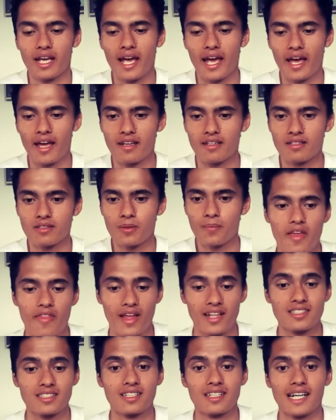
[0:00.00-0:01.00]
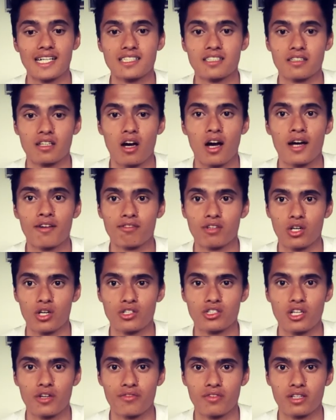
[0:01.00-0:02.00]
And that's a lesson that I've
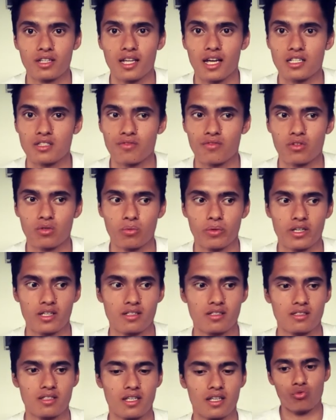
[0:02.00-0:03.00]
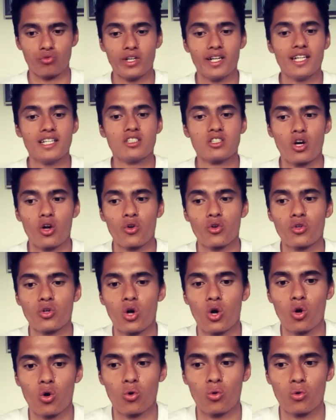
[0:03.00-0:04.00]
learned over the last few weeks. Really don't
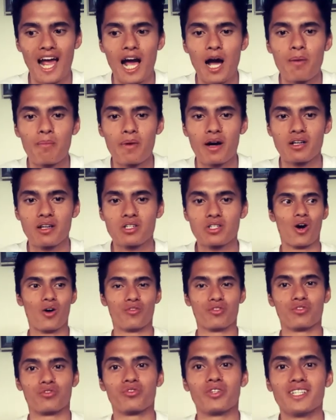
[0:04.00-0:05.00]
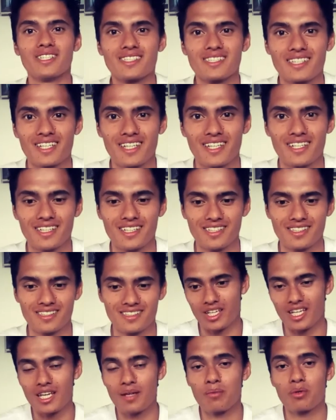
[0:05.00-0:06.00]
know how much of a risk it is.
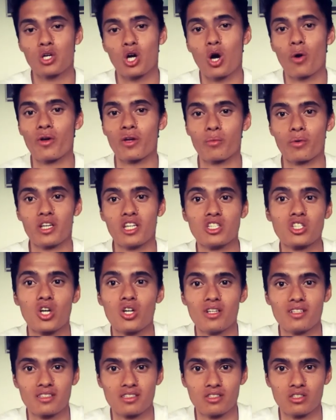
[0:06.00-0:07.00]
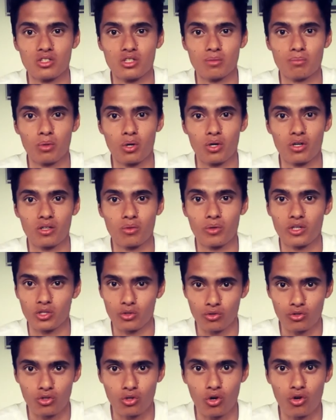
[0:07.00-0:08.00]
Keep going when you don't listen to your body, when you
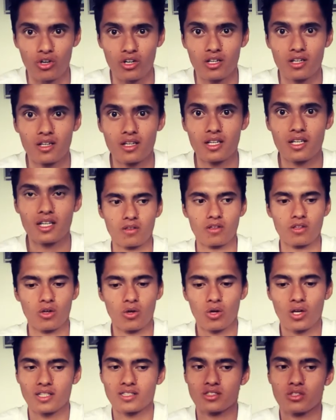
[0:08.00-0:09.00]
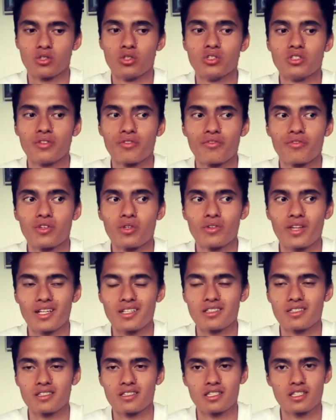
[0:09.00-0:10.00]
ignore it. You know, as soon as you feel that
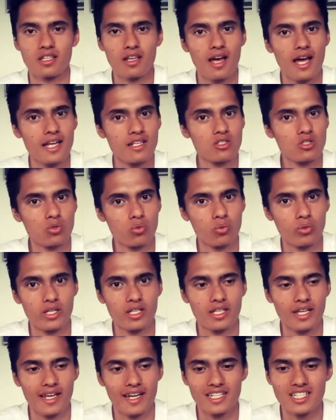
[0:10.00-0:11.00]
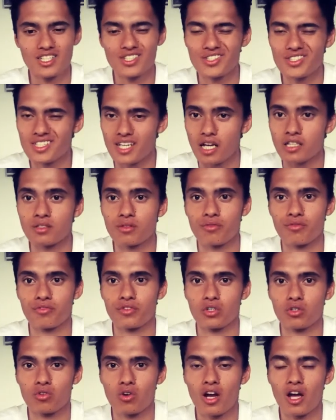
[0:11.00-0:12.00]
slight tweak and it just doesn't
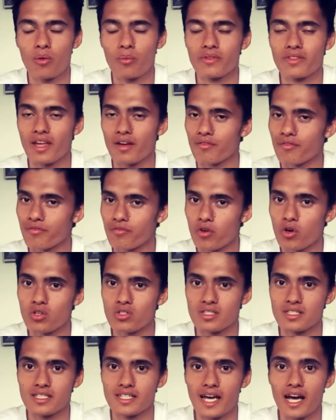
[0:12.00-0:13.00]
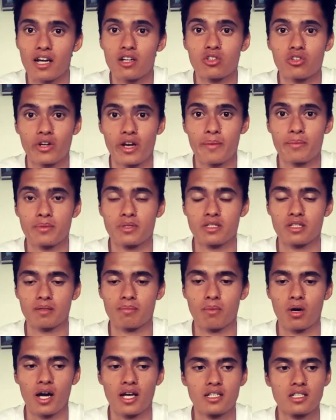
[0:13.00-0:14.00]
feel right, when that first doubt creeps in your
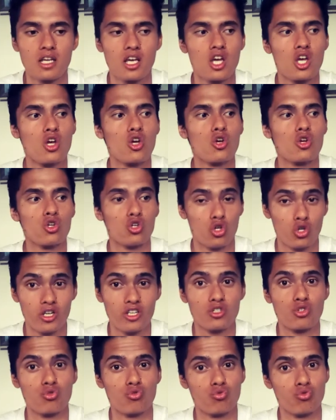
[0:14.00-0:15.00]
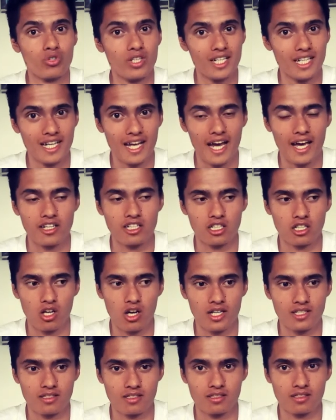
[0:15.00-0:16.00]
mind, you need to really
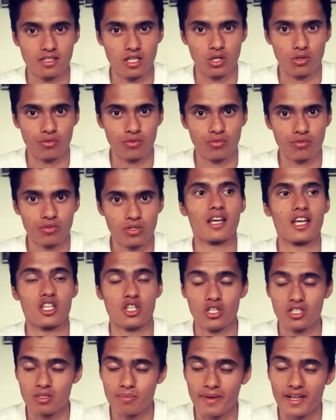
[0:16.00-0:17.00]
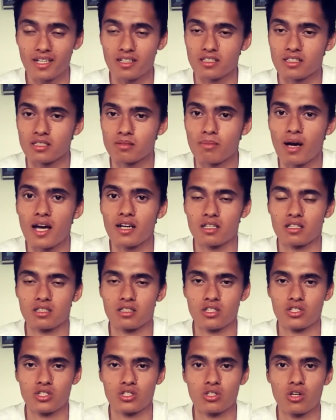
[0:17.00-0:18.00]
analyze yourself. You need to make a smart
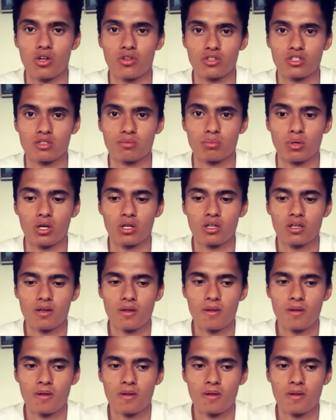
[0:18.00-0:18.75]
decision on the spot.